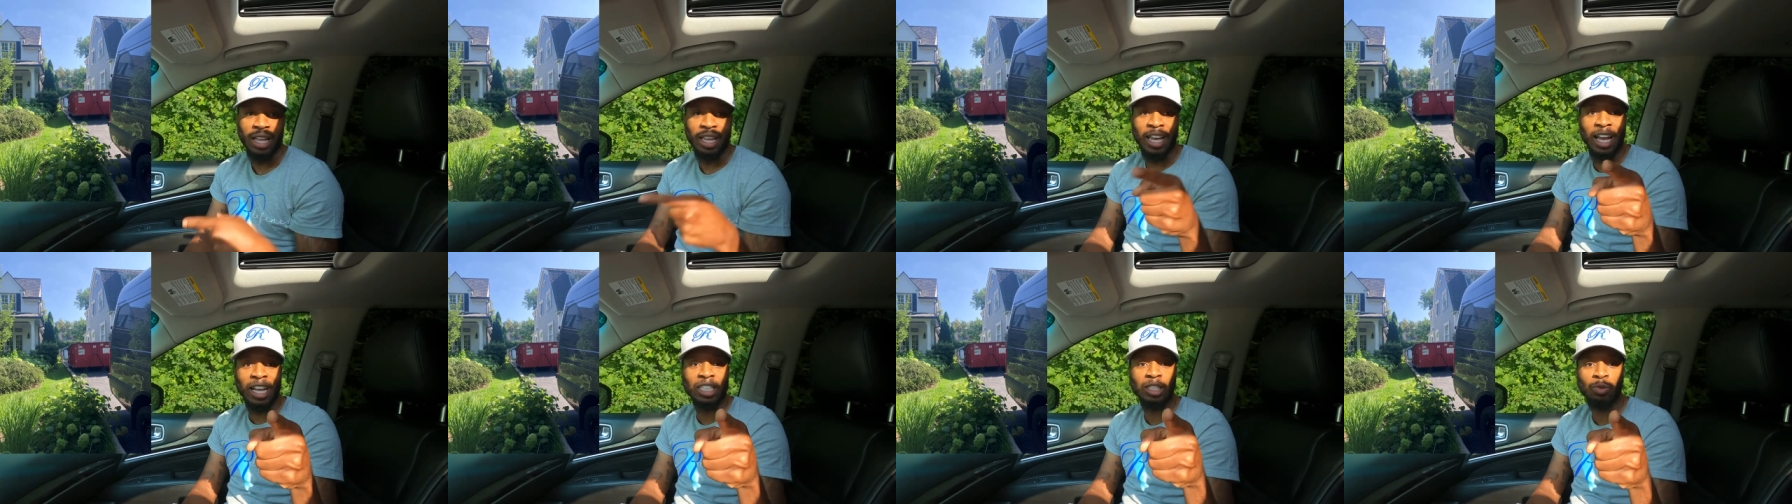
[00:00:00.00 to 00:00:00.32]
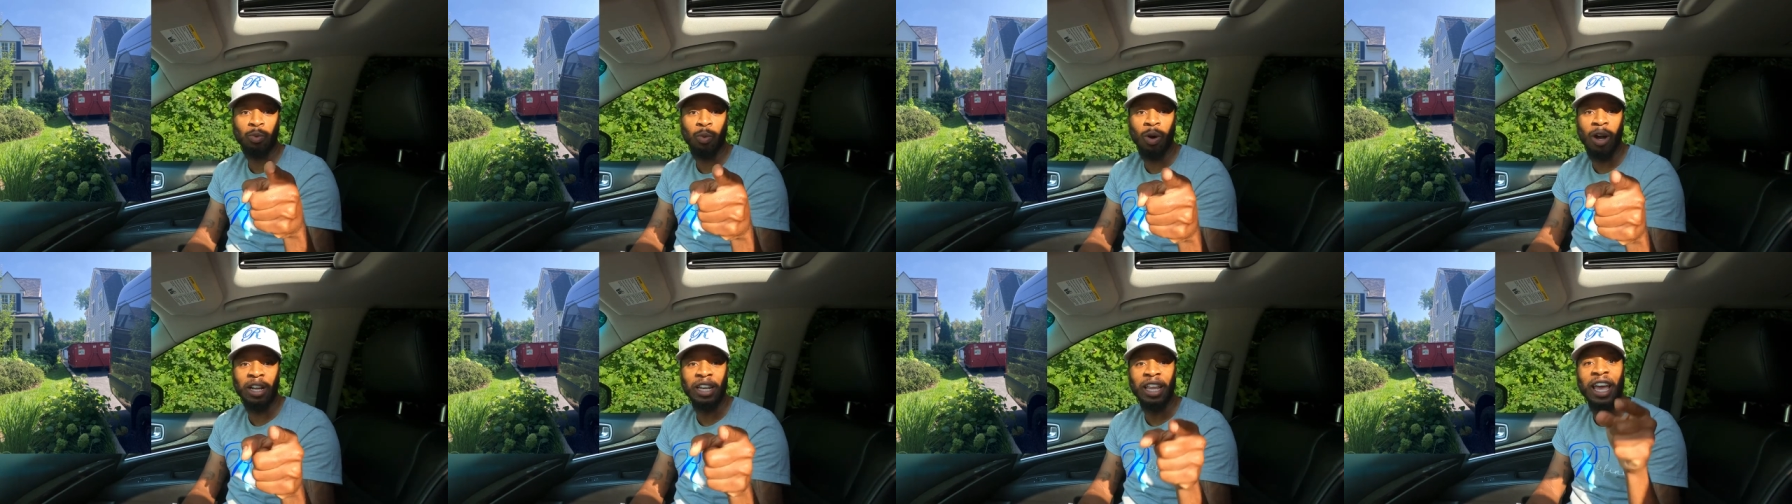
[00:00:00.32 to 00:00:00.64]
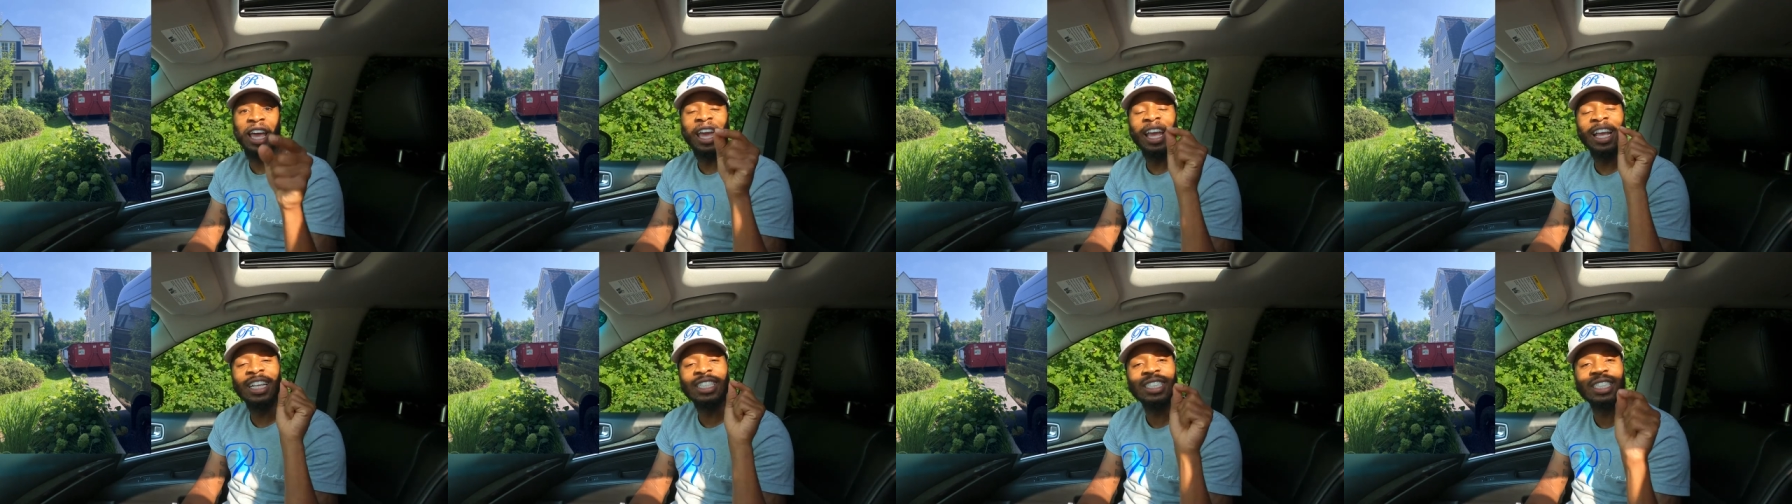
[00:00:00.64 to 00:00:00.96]
Guess what?
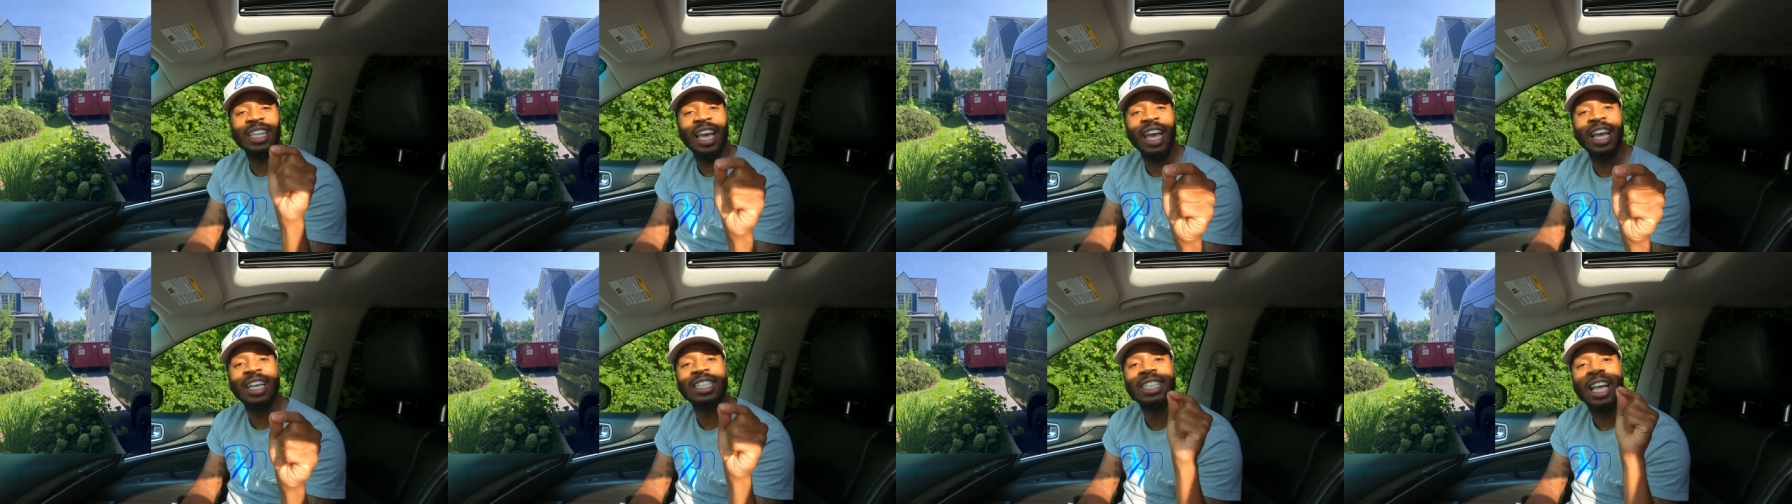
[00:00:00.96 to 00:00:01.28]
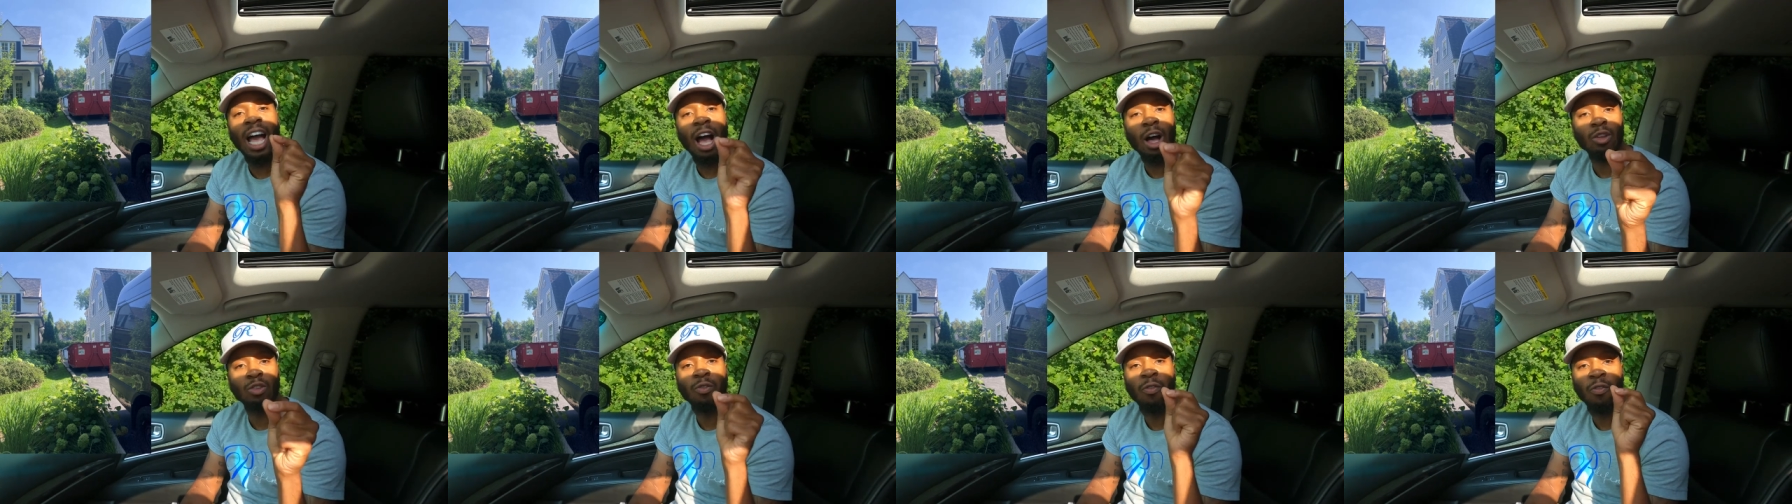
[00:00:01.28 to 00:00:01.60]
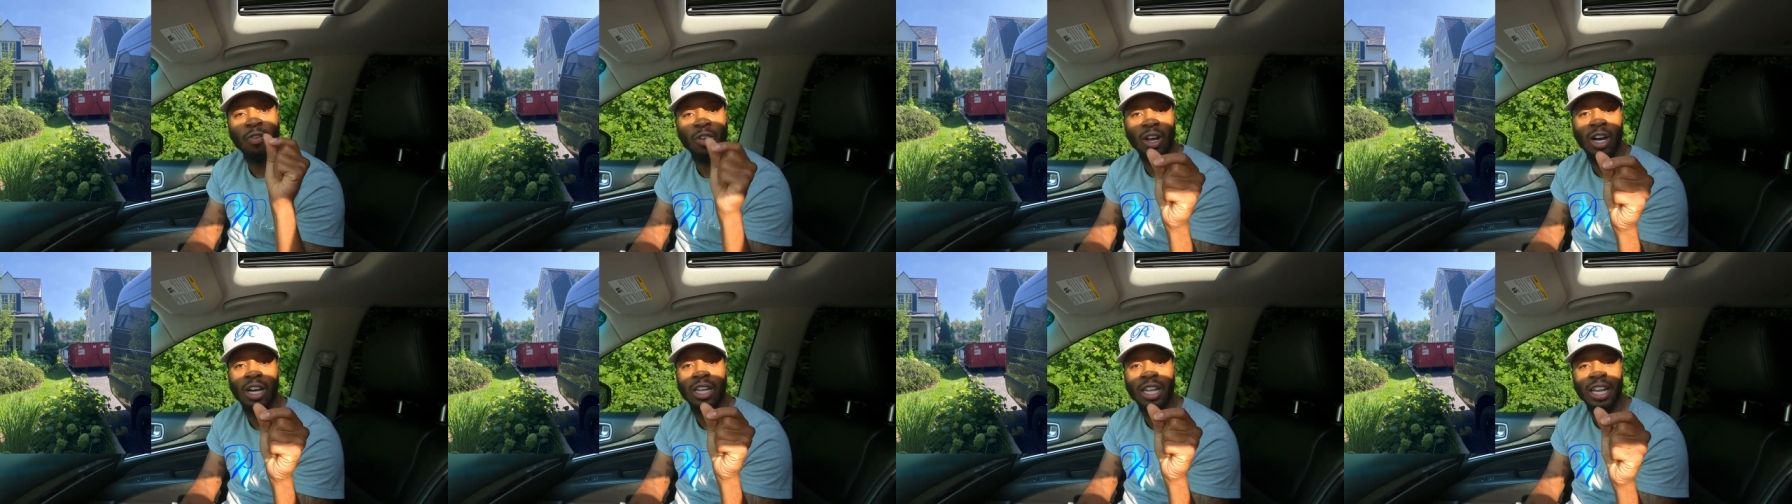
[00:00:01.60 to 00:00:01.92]
He said his house
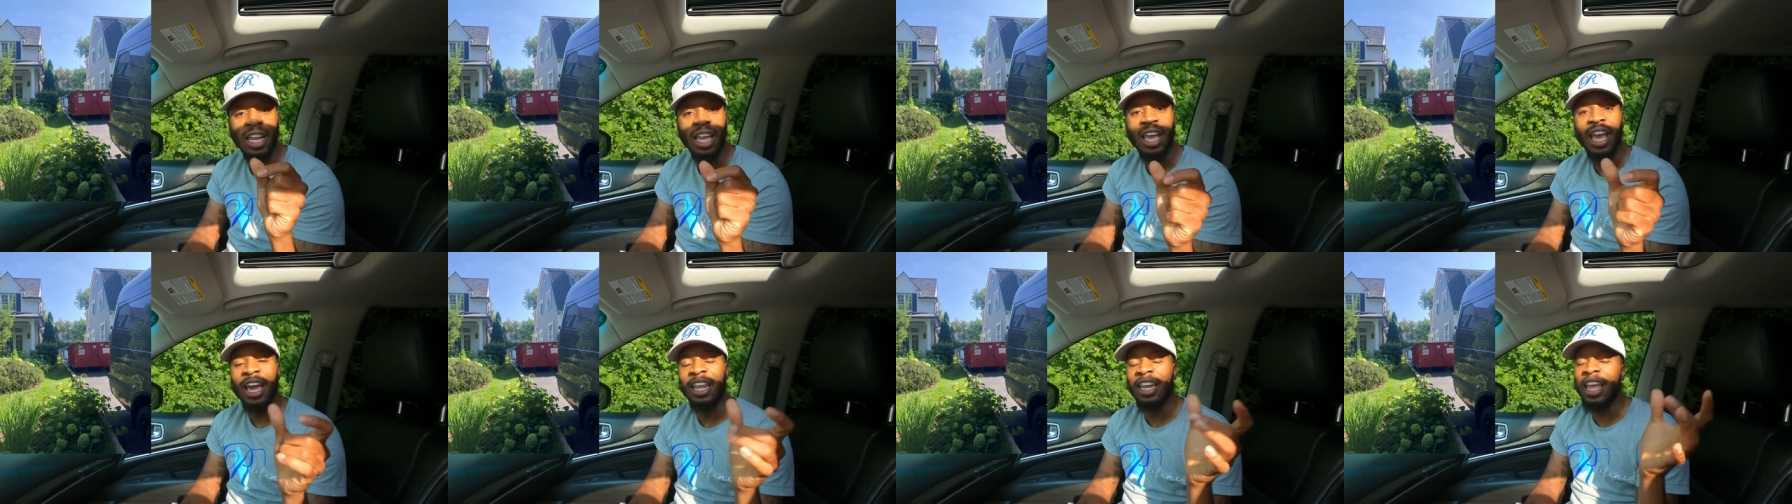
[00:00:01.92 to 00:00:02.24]
flooded